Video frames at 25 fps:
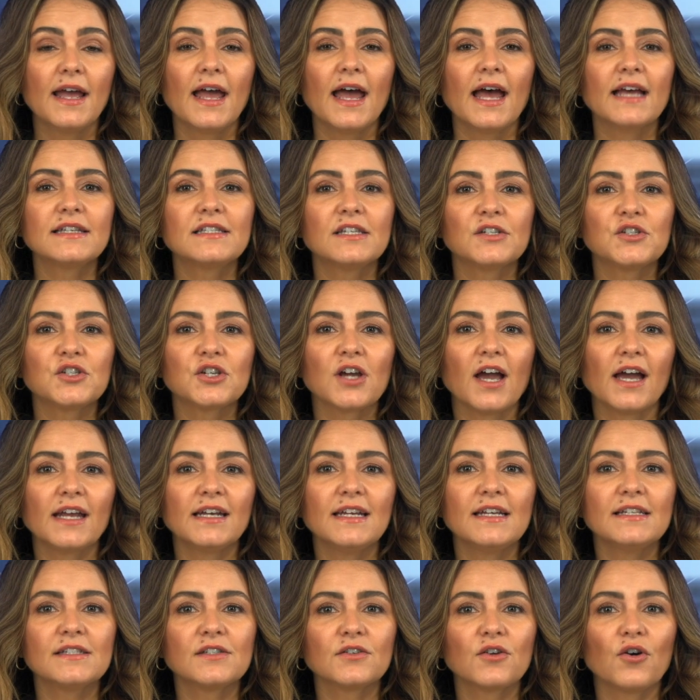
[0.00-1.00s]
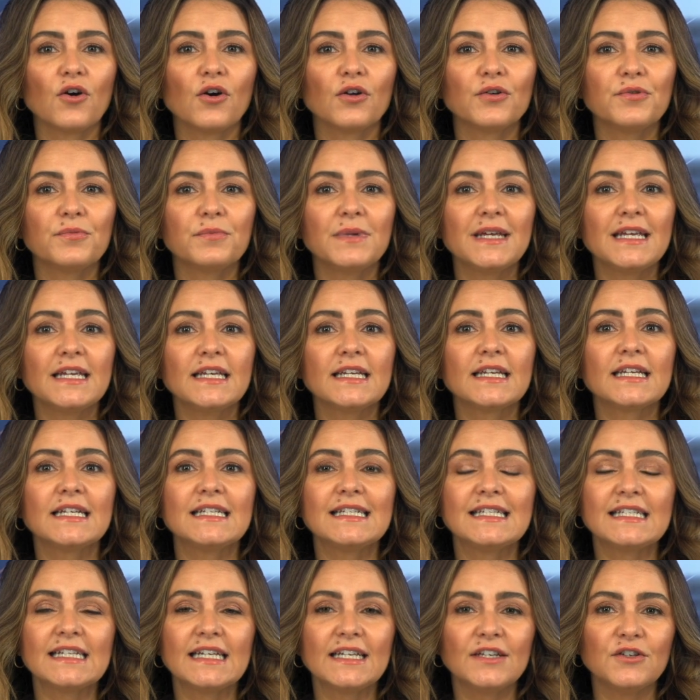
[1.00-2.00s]
as the Chinese economy
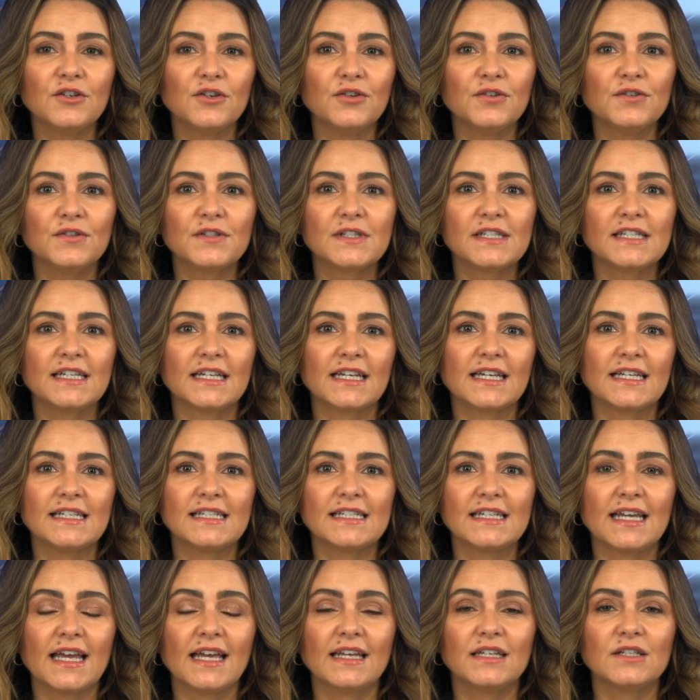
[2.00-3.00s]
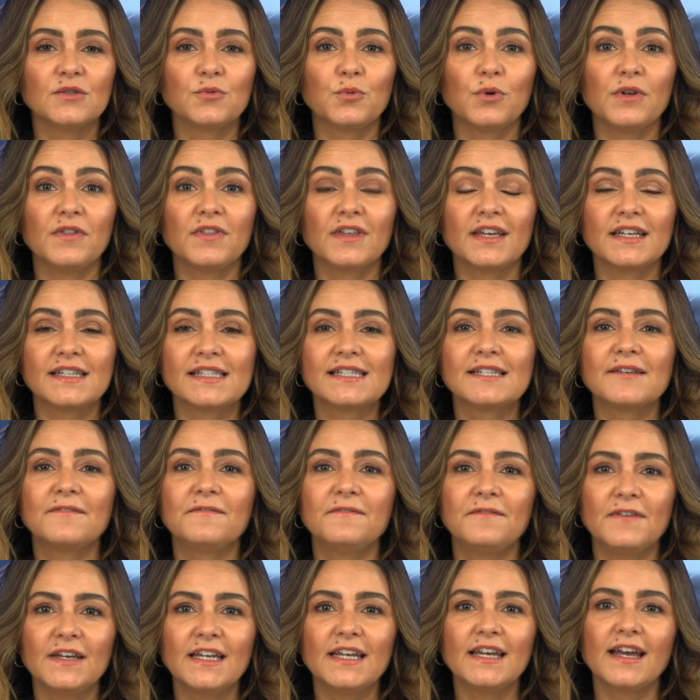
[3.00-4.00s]
continues to contend with a
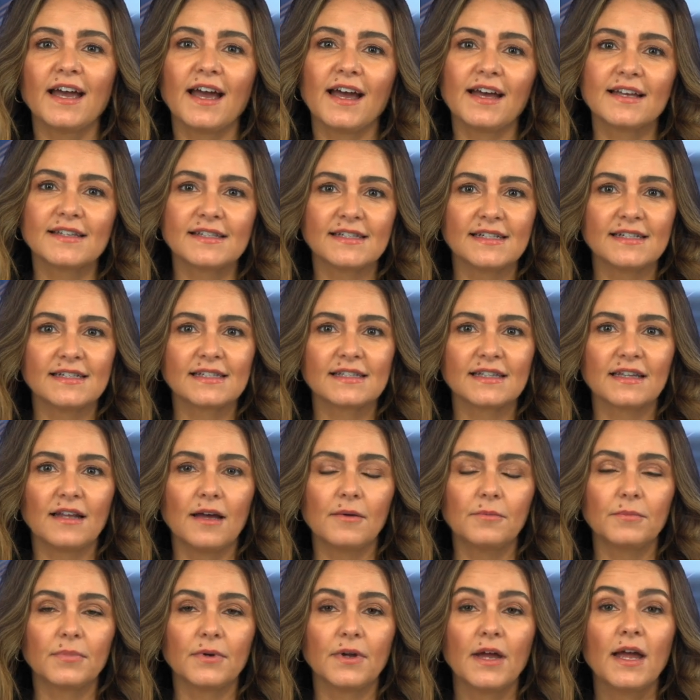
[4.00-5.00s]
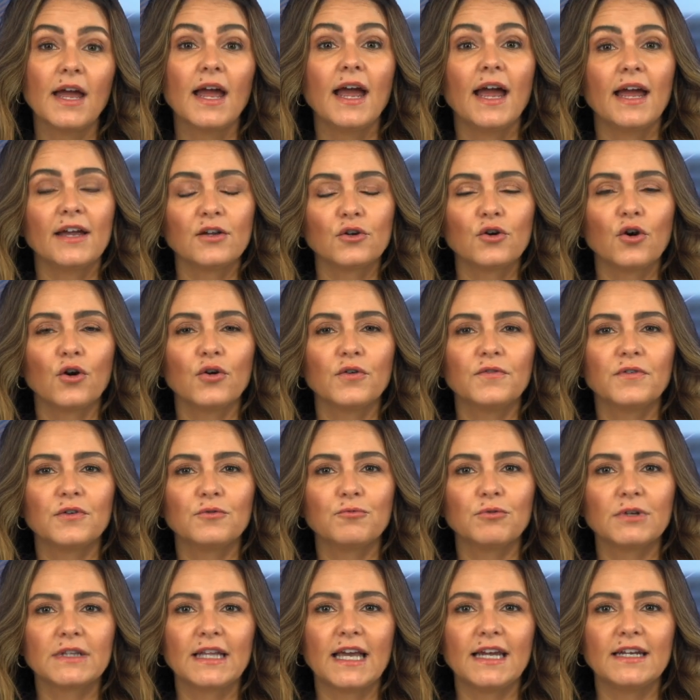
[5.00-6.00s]
severe housing slump and
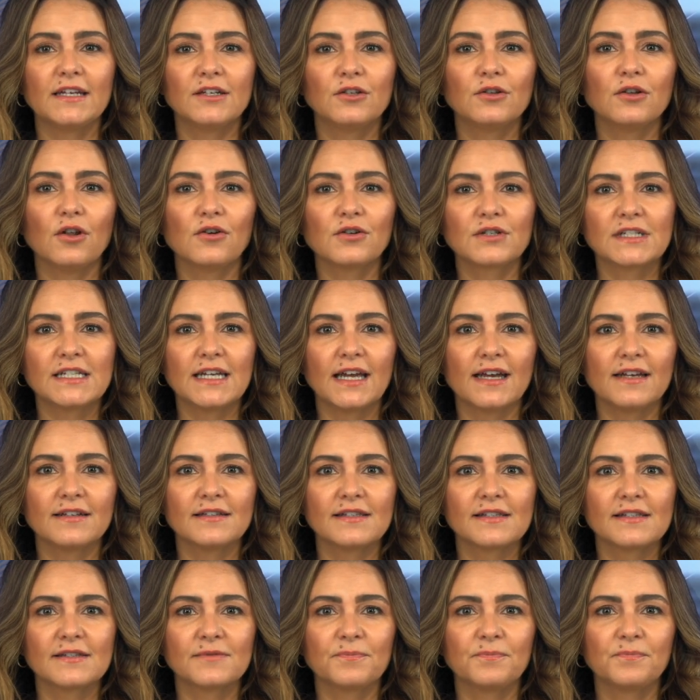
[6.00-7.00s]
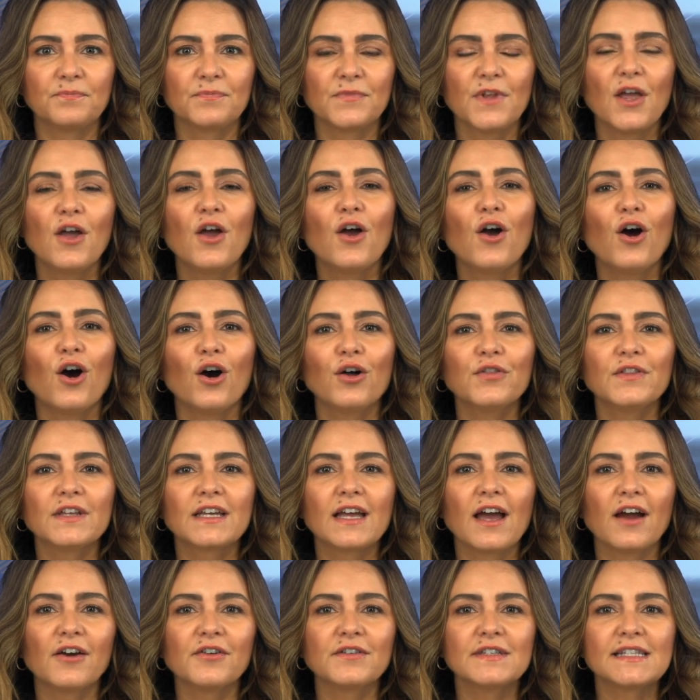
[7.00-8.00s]
COVID-related lockdowns. On the
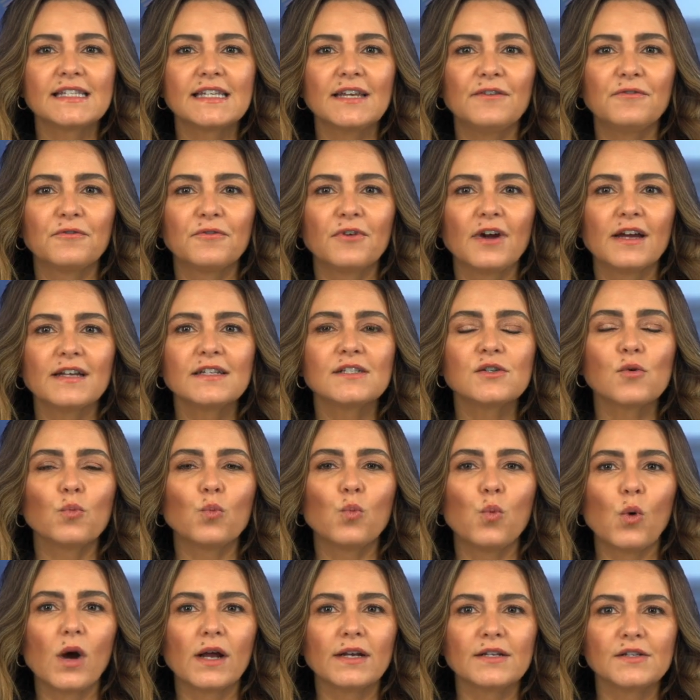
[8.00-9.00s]
currency front, one